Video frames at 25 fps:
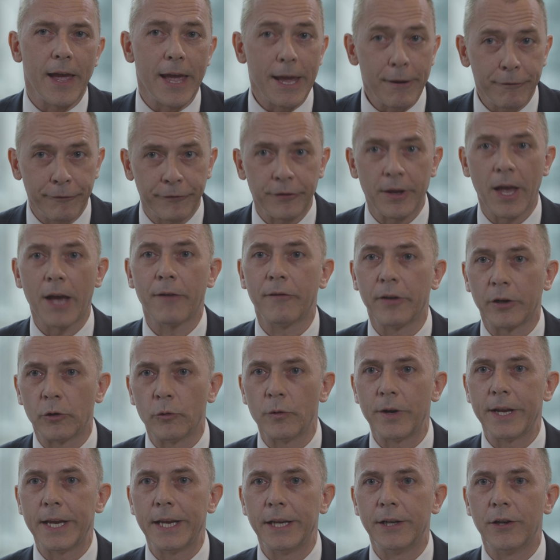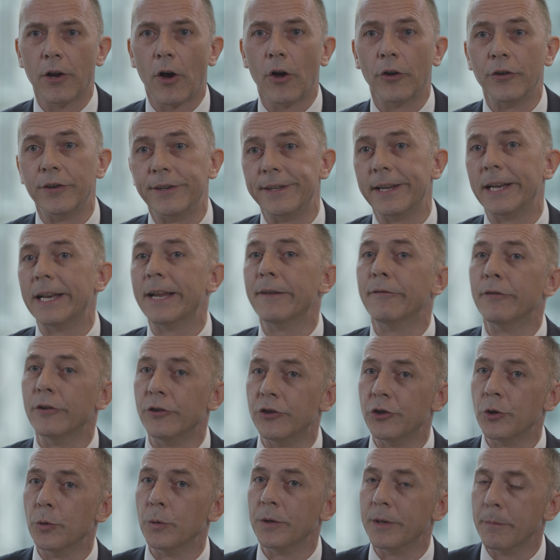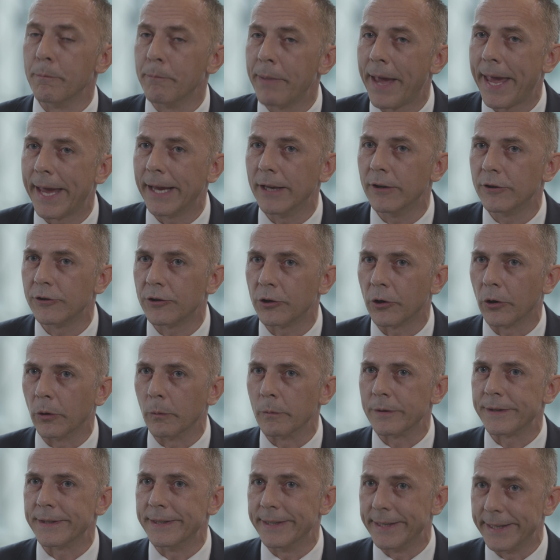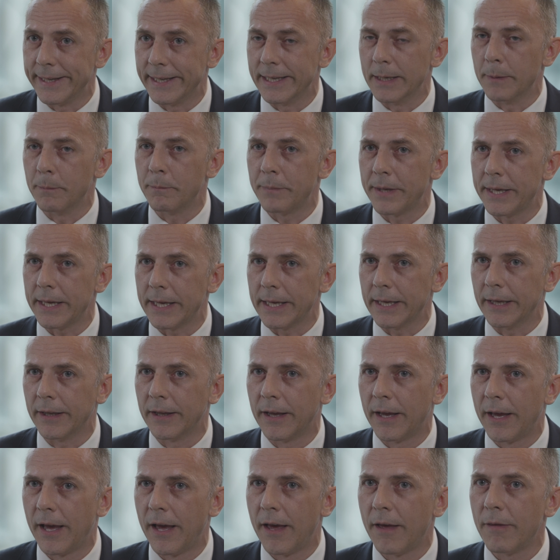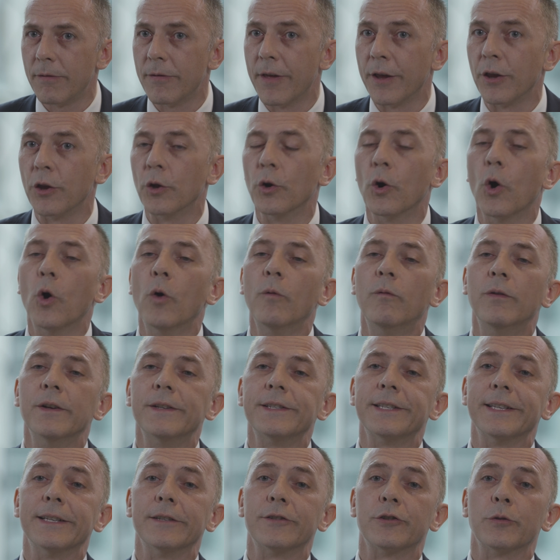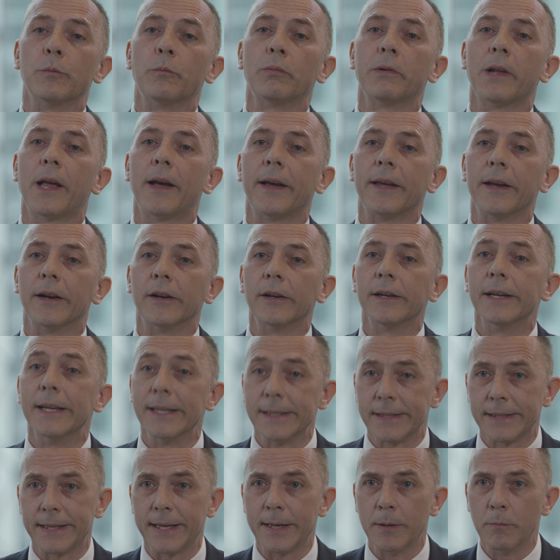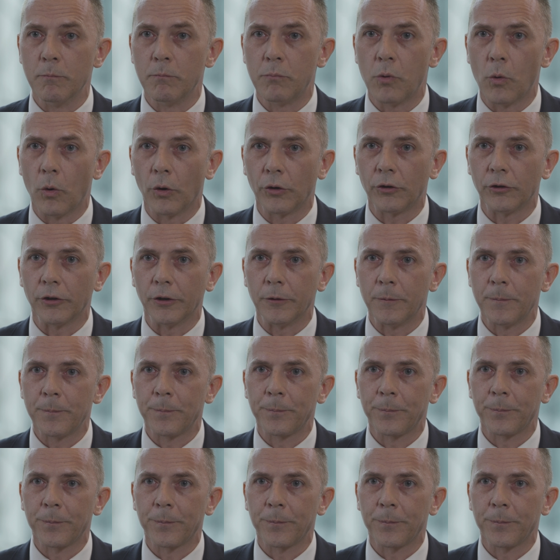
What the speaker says: If you have agreed on delivered duty paid terms, DDP, then your overseas supplier is the importer.